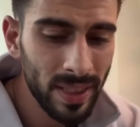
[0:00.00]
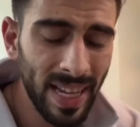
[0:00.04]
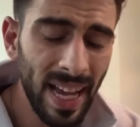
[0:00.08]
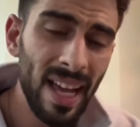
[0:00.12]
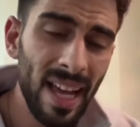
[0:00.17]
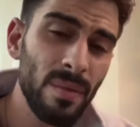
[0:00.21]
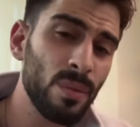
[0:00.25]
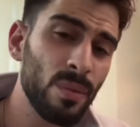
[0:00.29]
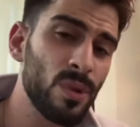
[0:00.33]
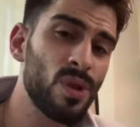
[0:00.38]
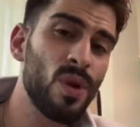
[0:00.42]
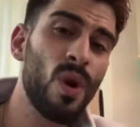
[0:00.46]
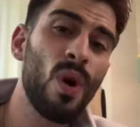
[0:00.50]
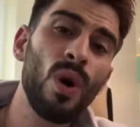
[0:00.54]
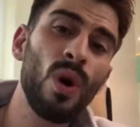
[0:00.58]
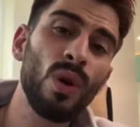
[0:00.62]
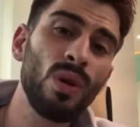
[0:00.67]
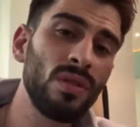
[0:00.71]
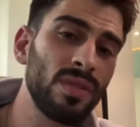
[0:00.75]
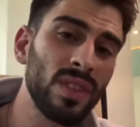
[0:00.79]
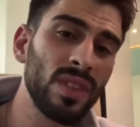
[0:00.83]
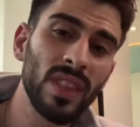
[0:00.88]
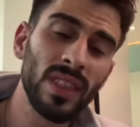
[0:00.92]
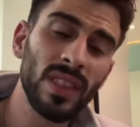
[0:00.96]
Kat was
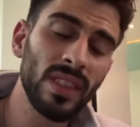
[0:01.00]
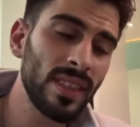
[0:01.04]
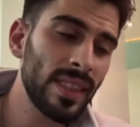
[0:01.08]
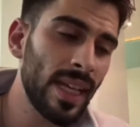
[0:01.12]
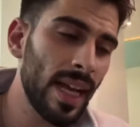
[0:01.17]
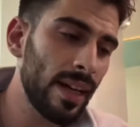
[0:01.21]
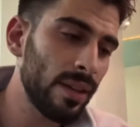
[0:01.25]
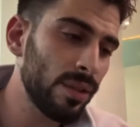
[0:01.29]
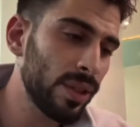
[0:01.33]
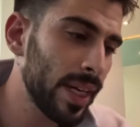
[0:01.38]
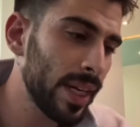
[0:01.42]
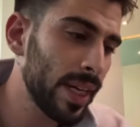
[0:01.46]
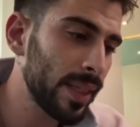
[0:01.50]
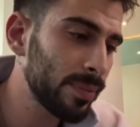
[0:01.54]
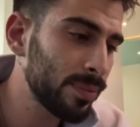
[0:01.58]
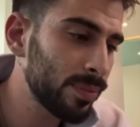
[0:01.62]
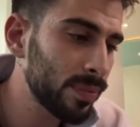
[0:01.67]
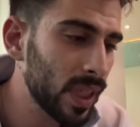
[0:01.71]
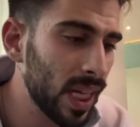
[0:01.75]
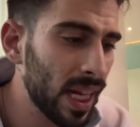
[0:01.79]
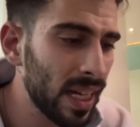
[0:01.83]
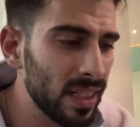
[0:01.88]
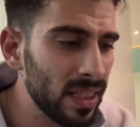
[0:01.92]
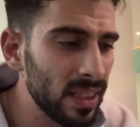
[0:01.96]
all over this guy, okay?
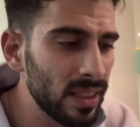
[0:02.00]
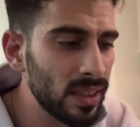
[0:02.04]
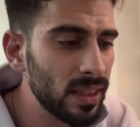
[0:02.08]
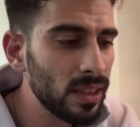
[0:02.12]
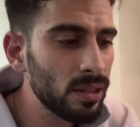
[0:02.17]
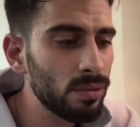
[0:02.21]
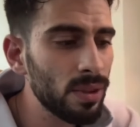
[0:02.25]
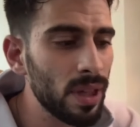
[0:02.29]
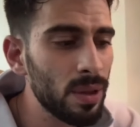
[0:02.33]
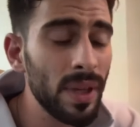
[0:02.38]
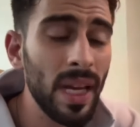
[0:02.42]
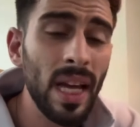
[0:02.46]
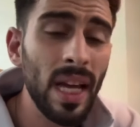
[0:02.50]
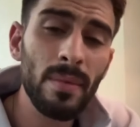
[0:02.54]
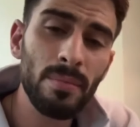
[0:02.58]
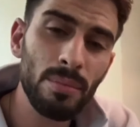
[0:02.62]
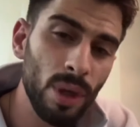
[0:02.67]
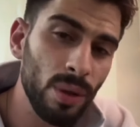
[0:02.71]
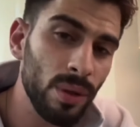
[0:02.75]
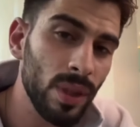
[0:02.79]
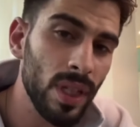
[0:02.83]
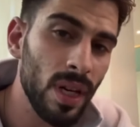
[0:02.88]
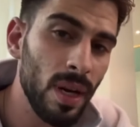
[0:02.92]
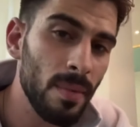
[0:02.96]
And this is when we
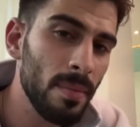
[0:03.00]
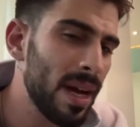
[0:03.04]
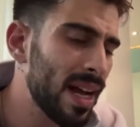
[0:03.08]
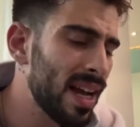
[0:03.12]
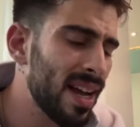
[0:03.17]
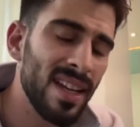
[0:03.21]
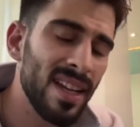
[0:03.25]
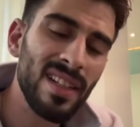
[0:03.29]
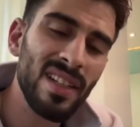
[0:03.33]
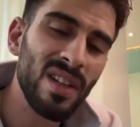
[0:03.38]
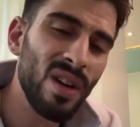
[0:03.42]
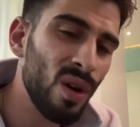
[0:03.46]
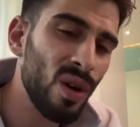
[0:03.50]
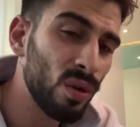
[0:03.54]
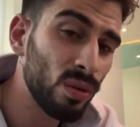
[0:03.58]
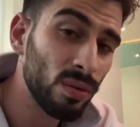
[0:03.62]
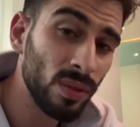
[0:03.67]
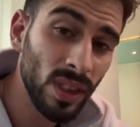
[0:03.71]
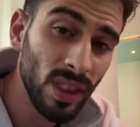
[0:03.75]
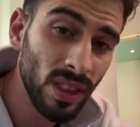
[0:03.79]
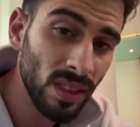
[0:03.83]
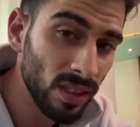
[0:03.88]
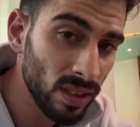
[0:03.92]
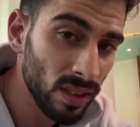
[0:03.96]
had broken up. I had no
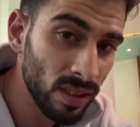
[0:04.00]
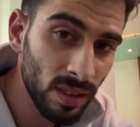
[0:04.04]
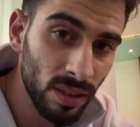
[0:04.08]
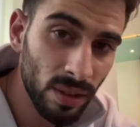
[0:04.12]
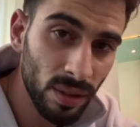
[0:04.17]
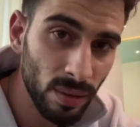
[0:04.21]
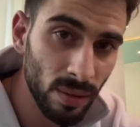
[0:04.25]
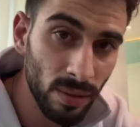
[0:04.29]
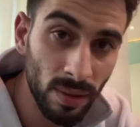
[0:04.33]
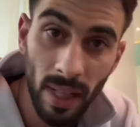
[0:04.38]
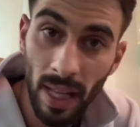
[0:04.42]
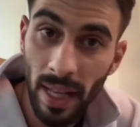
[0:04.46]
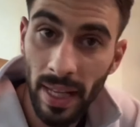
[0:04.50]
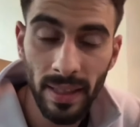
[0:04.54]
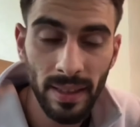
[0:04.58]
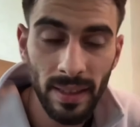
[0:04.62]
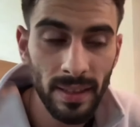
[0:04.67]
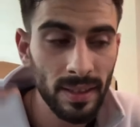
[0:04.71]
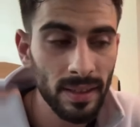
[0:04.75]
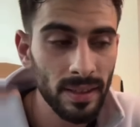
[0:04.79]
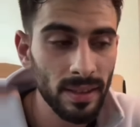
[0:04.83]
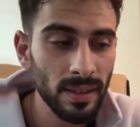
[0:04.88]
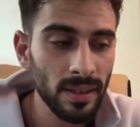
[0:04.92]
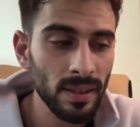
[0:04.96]
reason to,
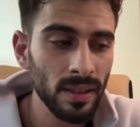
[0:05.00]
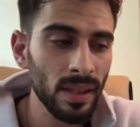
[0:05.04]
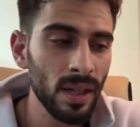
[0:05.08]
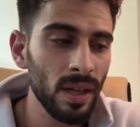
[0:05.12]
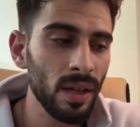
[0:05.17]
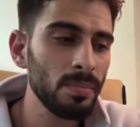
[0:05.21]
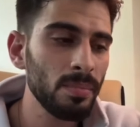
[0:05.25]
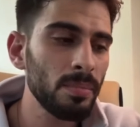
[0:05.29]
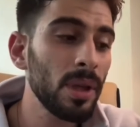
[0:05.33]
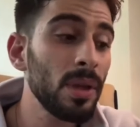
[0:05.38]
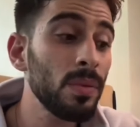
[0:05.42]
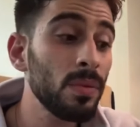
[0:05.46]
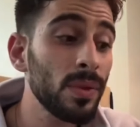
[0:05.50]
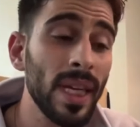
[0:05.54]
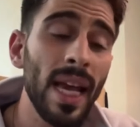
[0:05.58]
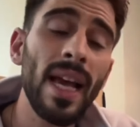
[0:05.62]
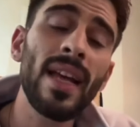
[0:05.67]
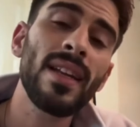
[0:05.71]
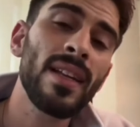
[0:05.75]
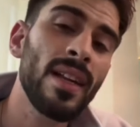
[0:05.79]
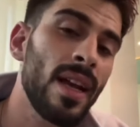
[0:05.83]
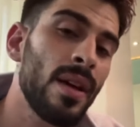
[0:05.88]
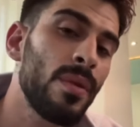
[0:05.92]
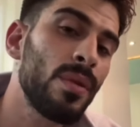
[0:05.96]
like, you know, but
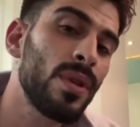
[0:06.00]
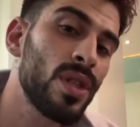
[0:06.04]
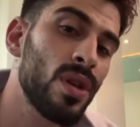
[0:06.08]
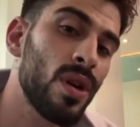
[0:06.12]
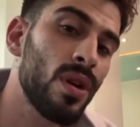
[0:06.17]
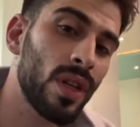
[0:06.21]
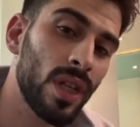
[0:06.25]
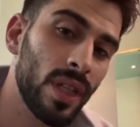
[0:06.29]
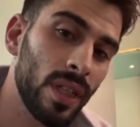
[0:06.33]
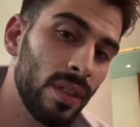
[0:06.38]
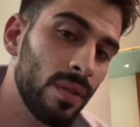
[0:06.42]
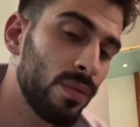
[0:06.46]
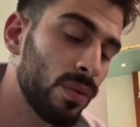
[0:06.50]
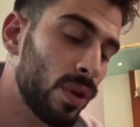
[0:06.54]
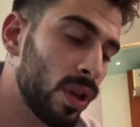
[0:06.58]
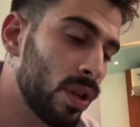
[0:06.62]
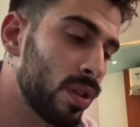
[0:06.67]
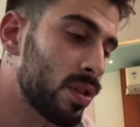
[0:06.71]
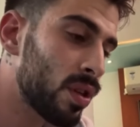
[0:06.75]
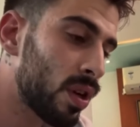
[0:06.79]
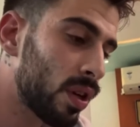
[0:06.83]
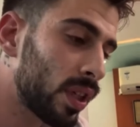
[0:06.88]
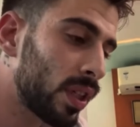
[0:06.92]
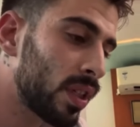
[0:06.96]
Kat and I were talking. We're
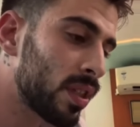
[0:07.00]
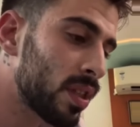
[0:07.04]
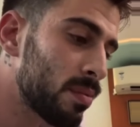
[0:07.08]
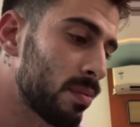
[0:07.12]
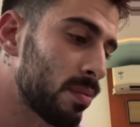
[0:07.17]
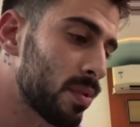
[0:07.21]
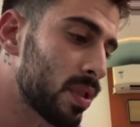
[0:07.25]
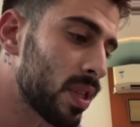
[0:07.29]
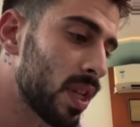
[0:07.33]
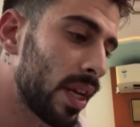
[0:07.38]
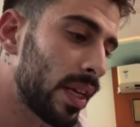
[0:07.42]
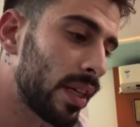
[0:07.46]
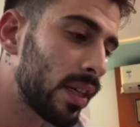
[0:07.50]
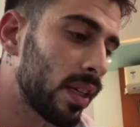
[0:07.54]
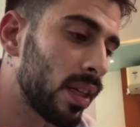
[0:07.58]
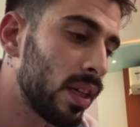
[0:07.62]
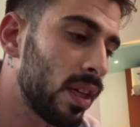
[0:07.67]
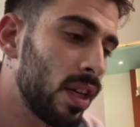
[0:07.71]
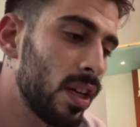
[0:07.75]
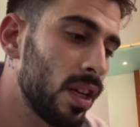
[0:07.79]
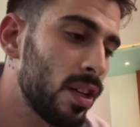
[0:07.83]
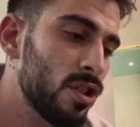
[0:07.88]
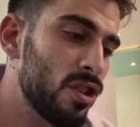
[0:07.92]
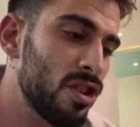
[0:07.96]
on talking terms. Like,
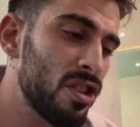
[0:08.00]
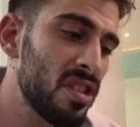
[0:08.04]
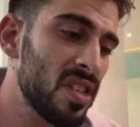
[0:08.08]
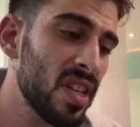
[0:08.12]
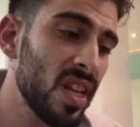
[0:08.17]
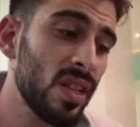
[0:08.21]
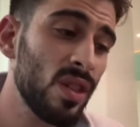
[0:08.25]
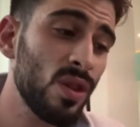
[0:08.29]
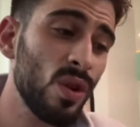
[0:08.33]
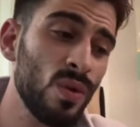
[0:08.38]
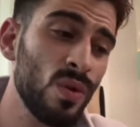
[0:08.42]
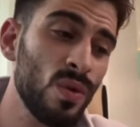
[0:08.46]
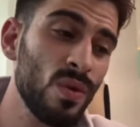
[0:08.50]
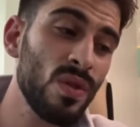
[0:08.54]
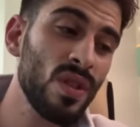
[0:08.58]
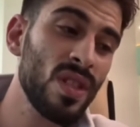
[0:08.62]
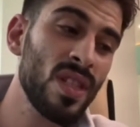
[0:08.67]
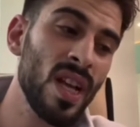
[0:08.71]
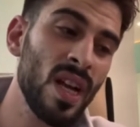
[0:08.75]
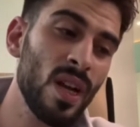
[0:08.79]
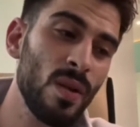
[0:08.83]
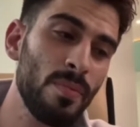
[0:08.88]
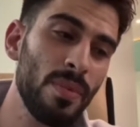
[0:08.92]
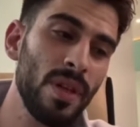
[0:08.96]
she said,
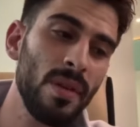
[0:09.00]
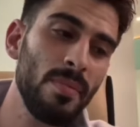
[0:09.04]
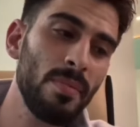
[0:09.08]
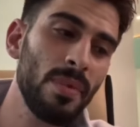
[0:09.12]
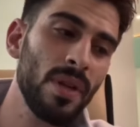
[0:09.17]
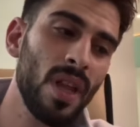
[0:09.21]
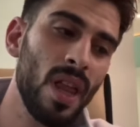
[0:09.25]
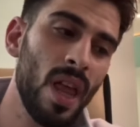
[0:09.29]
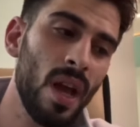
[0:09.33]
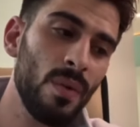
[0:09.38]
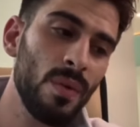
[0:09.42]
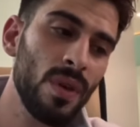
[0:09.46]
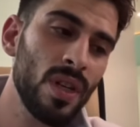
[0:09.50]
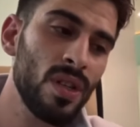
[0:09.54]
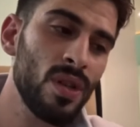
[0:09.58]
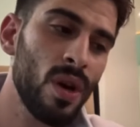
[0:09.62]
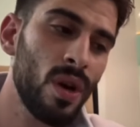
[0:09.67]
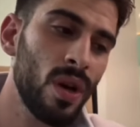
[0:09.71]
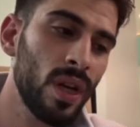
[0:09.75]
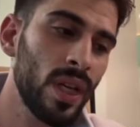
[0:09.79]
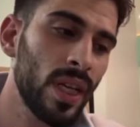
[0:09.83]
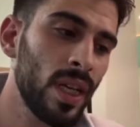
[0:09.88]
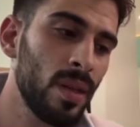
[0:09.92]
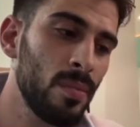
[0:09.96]
don't tell people that we're
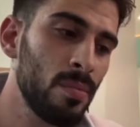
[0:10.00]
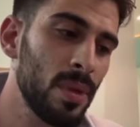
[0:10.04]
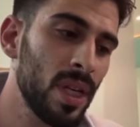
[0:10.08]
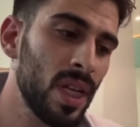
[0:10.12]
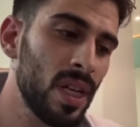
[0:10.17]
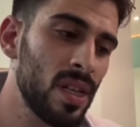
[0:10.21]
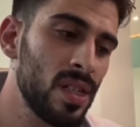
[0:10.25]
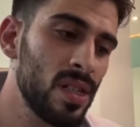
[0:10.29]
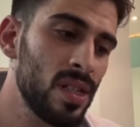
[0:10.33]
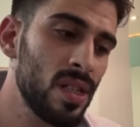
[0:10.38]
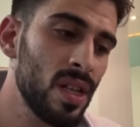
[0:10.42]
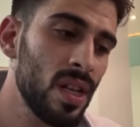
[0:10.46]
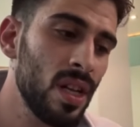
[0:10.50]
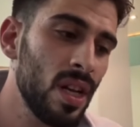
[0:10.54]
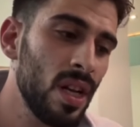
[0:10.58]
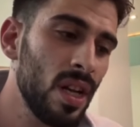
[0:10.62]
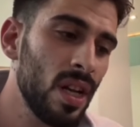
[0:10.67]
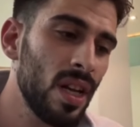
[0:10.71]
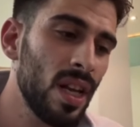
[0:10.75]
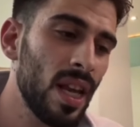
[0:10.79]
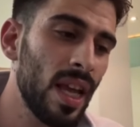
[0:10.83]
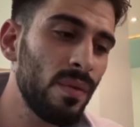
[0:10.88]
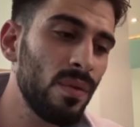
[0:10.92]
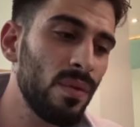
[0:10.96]
talking because,
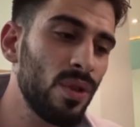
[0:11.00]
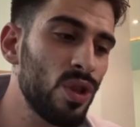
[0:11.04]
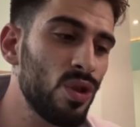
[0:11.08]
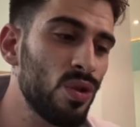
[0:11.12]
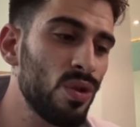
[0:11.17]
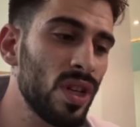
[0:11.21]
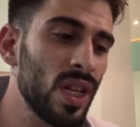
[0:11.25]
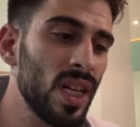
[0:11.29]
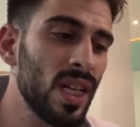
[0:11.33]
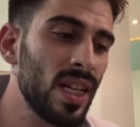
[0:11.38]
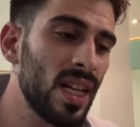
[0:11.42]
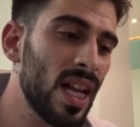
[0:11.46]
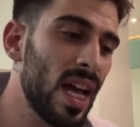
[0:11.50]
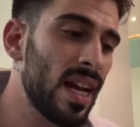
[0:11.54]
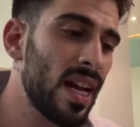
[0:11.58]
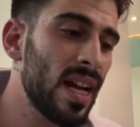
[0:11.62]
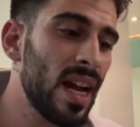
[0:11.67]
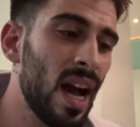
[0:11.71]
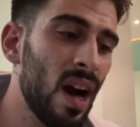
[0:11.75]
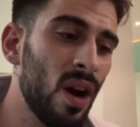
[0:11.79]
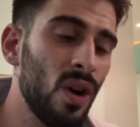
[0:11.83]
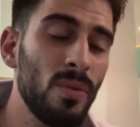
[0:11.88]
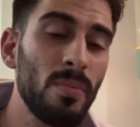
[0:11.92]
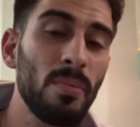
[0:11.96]
like, we shouldn't let
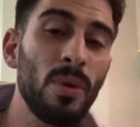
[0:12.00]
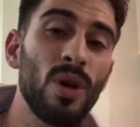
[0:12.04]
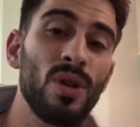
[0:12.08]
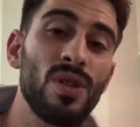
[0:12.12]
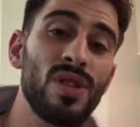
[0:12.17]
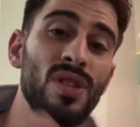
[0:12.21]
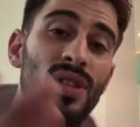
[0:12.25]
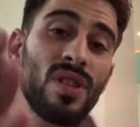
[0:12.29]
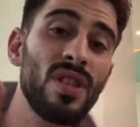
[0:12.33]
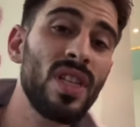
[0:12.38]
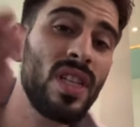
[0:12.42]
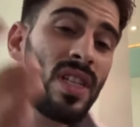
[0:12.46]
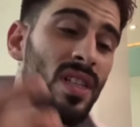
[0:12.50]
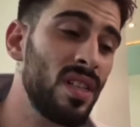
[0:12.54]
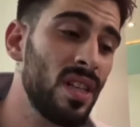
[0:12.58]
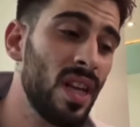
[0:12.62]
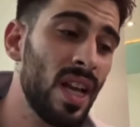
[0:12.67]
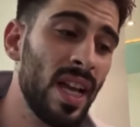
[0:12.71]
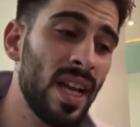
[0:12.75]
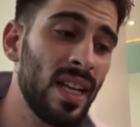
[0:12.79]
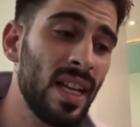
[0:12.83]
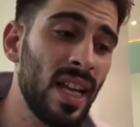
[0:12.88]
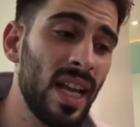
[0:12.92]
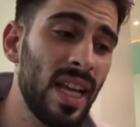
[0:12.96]
it out personally
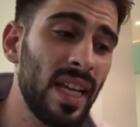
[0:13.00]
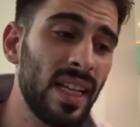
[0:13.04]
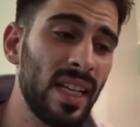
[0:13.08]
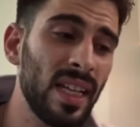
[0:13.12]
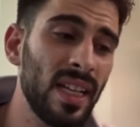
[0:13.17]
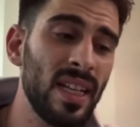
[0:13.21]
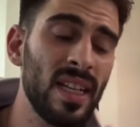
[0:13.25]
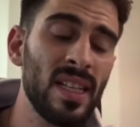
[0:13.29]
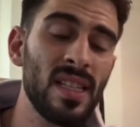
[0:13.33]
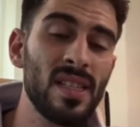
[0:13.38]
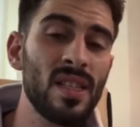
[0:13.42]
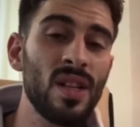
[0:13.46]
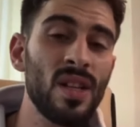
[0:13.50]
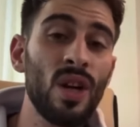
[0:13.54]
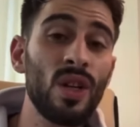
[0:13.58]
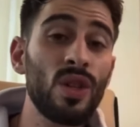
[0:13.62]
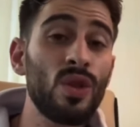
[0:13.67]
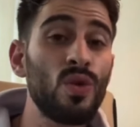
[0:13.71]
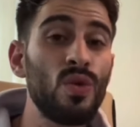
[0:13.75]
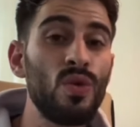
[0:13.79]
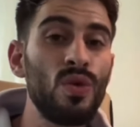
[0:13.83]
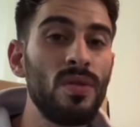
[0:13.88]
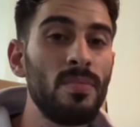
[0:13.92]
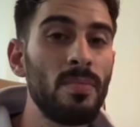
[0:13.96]
and, like, it's
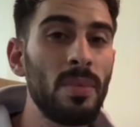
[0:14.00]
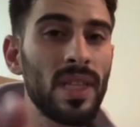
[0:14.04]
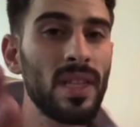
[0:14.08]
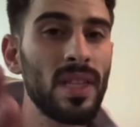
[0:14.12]
not cool.